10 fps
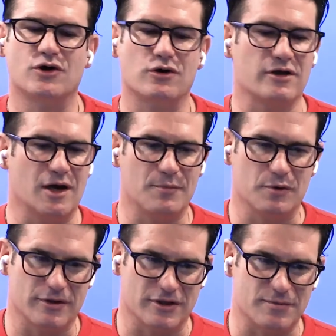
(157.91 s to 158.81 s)
totally help you
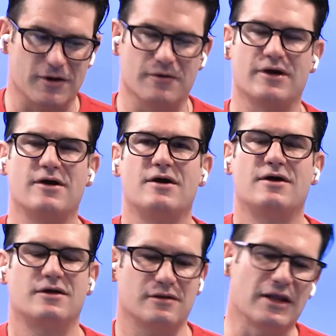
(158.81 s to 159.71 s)
with this, by the way.
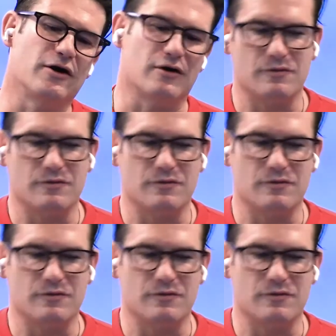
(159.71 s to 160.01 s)
Later,